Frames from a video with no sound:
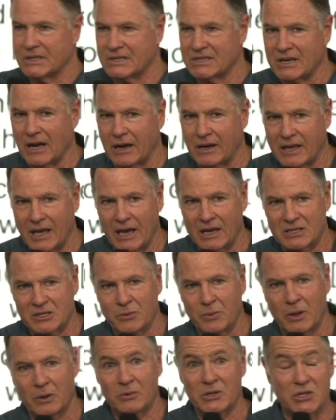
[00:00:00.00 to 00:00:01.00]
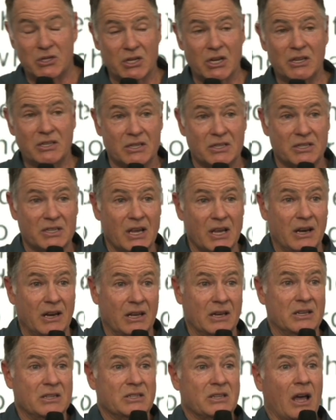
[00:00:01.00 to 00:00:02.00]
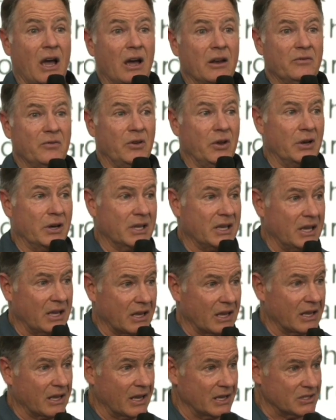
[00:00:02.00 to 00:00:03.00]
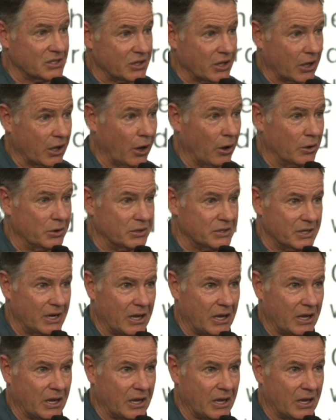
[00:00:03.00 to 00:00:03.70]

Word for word: stuck out to me was Jesus said, It is hard for you to kick against the goads.